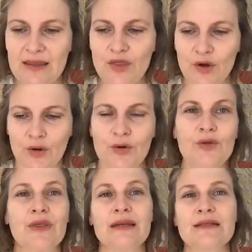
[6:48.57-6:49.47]
though
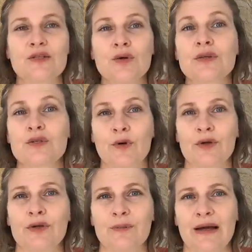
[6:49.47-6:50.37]
that is not
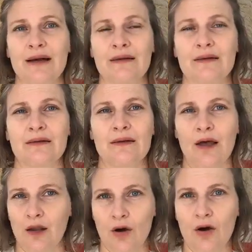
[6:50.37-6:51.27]
spoken about
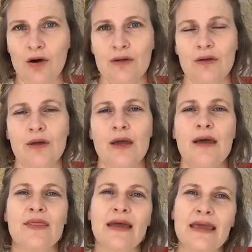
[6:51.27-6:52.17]
a lot,
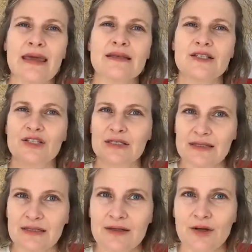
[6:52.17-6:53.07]
that gets
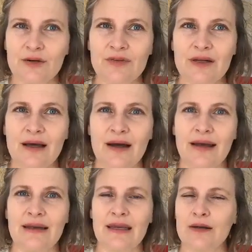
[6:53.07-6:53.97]
Jacinda over the
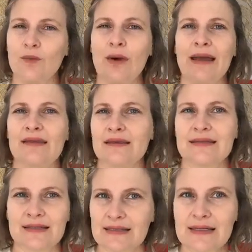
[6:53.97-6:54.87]
line in a way that
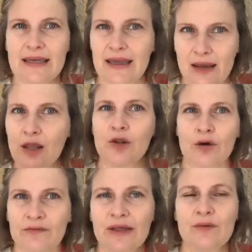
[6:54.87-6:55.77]
doesn't get a
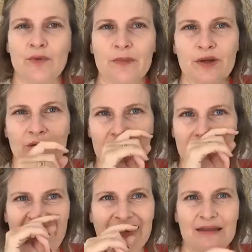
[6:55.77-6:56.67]
lot of other women over the
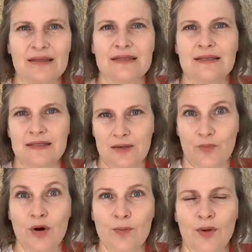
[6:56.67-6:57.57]
line, and this is the
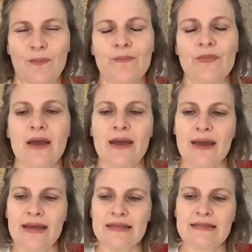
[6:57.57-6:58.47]
problem,
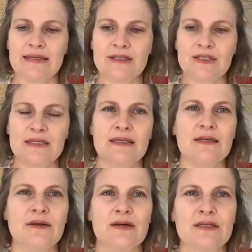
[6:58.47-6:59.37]
is that
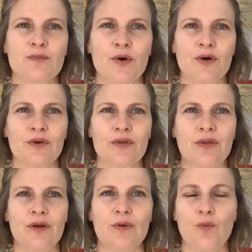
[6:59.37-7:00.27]
Jacinda is
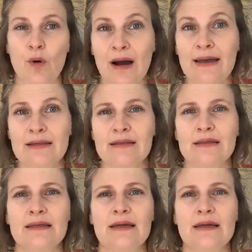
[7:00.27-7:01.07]
both white